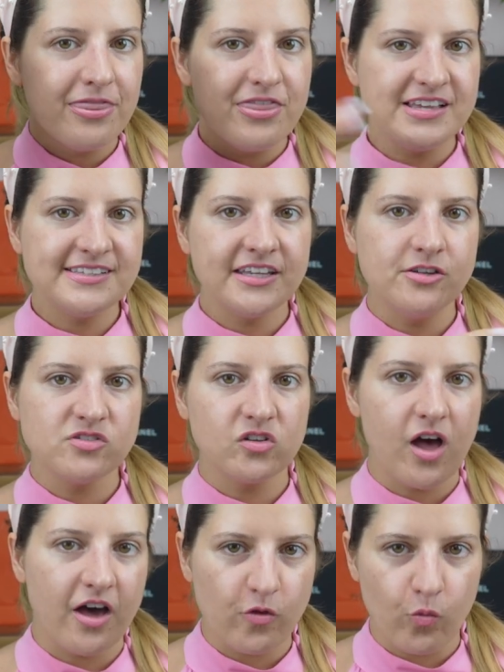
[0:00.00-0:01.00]
This I use a
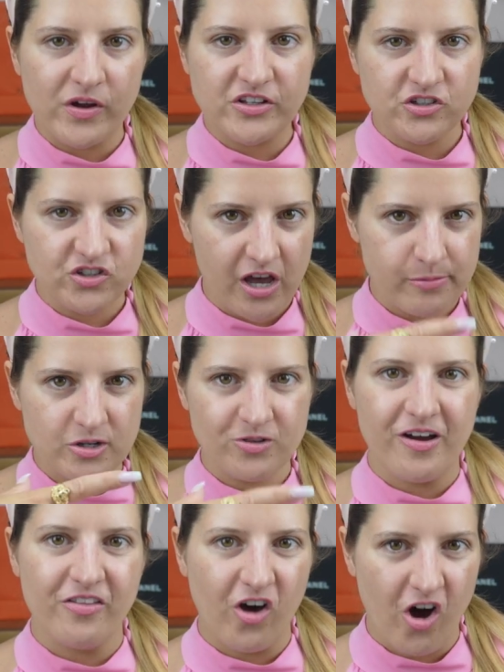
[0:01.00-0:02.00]
lot in the winter time and
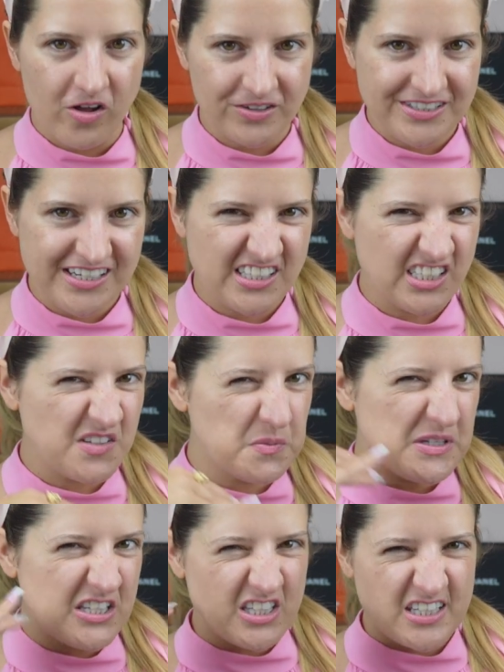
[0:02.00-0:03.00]
around the holidays. It gives
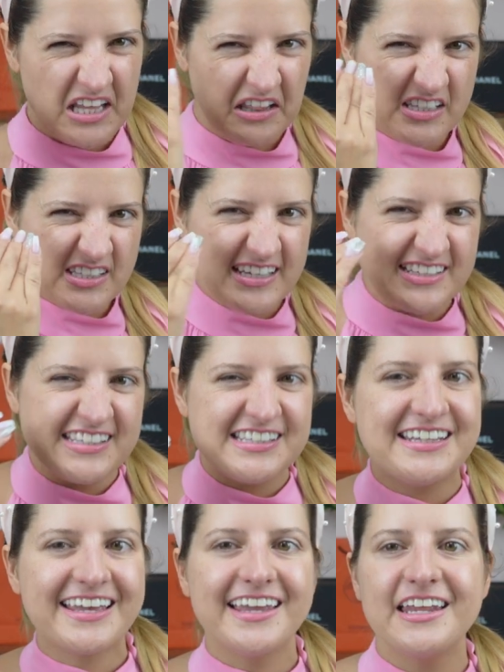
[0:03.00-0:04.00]
me this
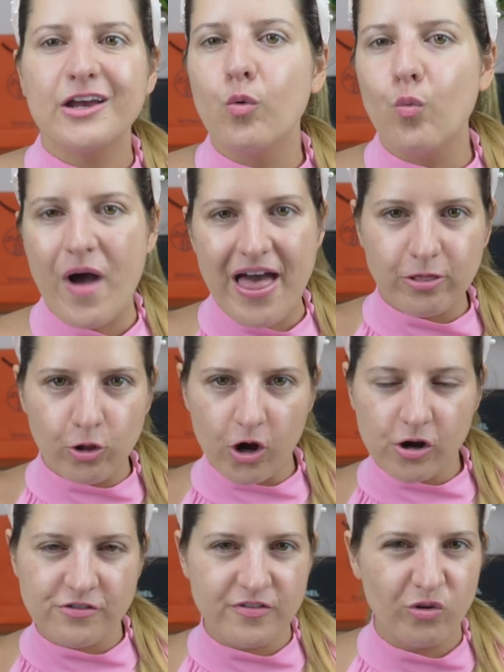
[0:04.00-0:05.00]
sickening wet
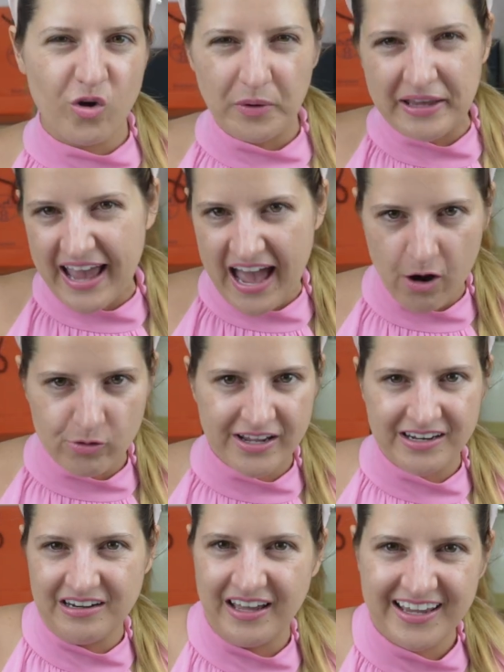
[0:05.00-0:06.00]
look, or if I'm going out
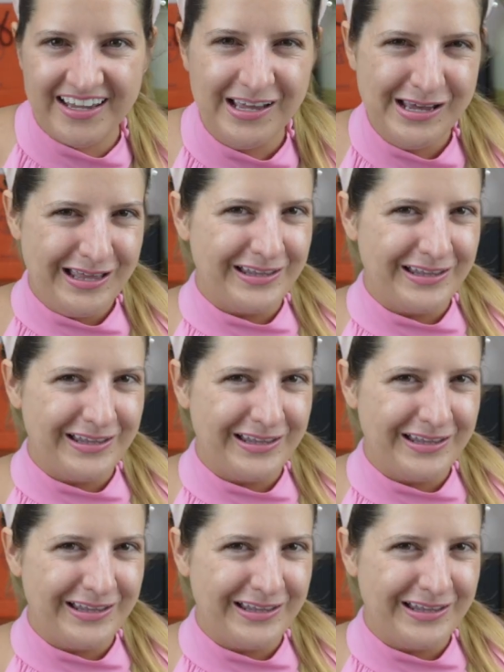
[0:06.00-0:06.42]
at night.